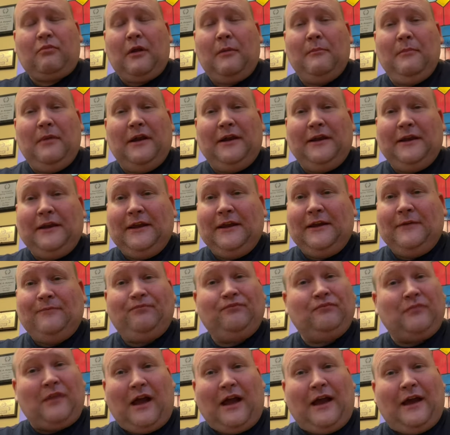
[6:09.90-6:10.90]
But again,
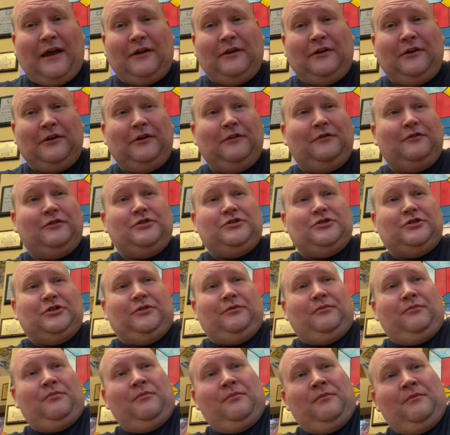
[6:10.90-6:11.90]
I don't know for sure.
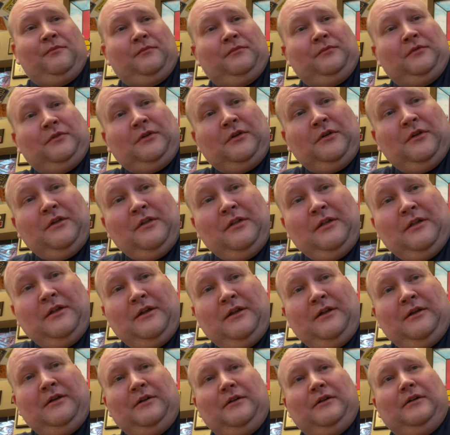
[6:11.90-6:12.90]

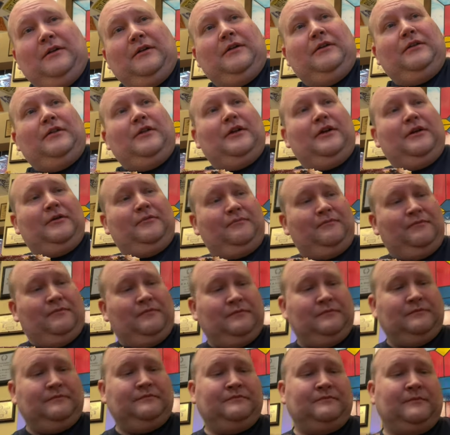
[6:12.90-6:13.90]
And
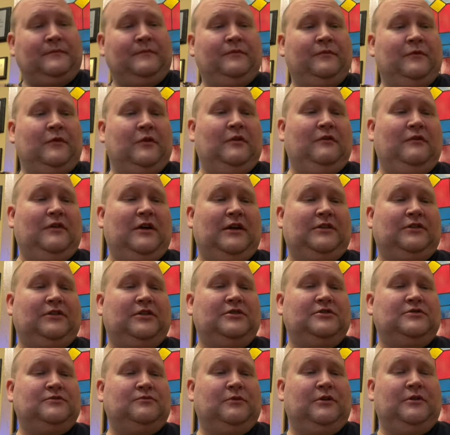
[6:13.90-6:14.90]
then we've got
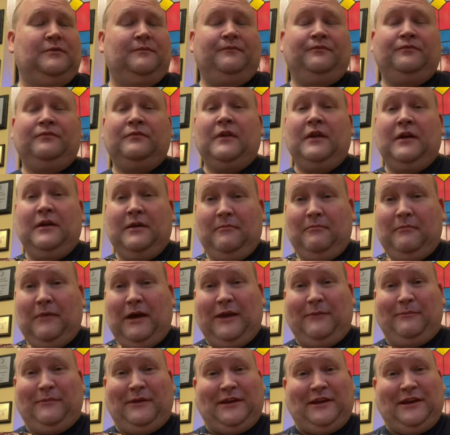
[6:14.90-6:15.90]
this one.
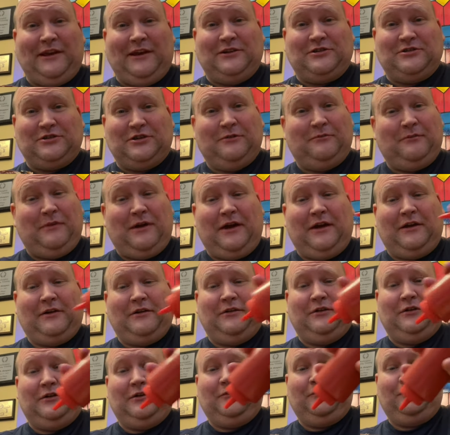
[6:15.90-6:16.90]
Might be ketchup. I
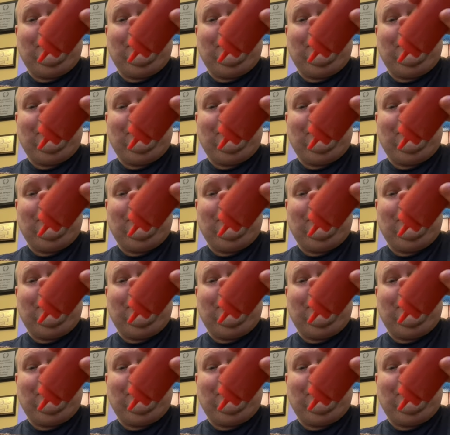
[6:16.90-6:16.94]
don't know.